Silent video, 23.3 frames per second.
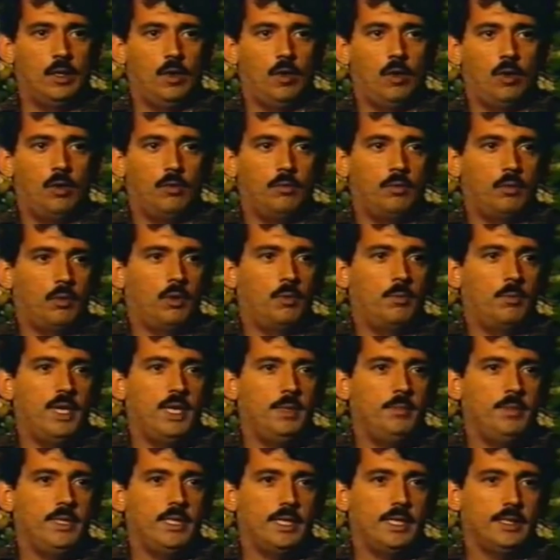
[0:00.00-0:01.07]
Or
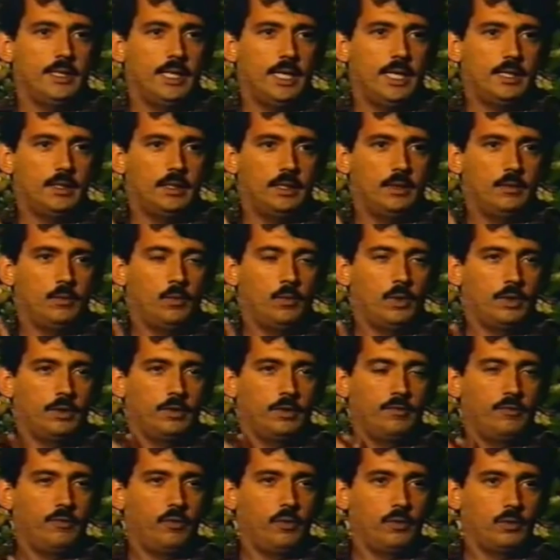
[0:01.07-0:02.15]
maybe I got in one of
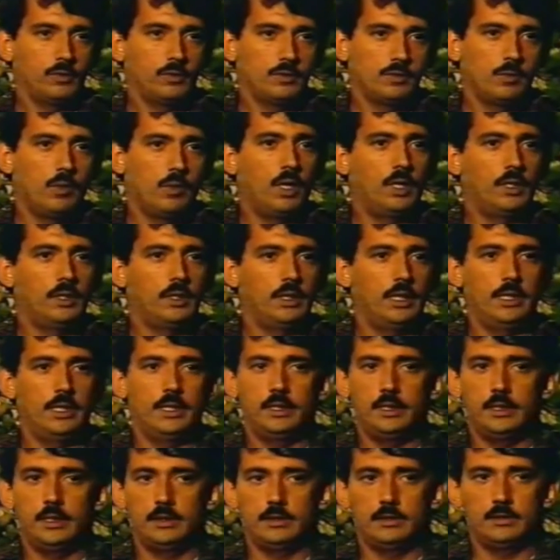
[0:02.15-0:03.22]
the photos one,
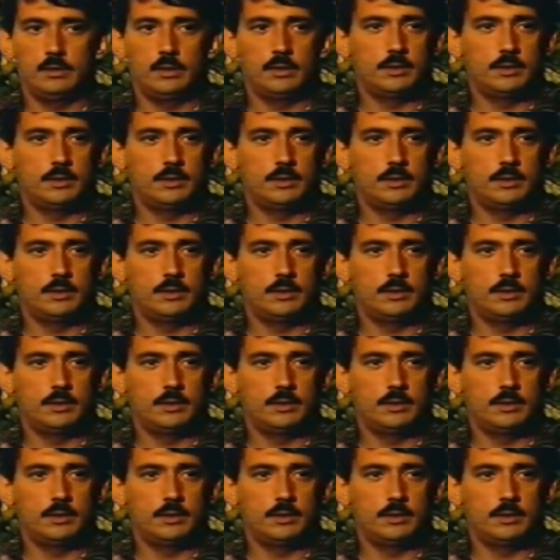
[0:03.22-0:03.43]
and in the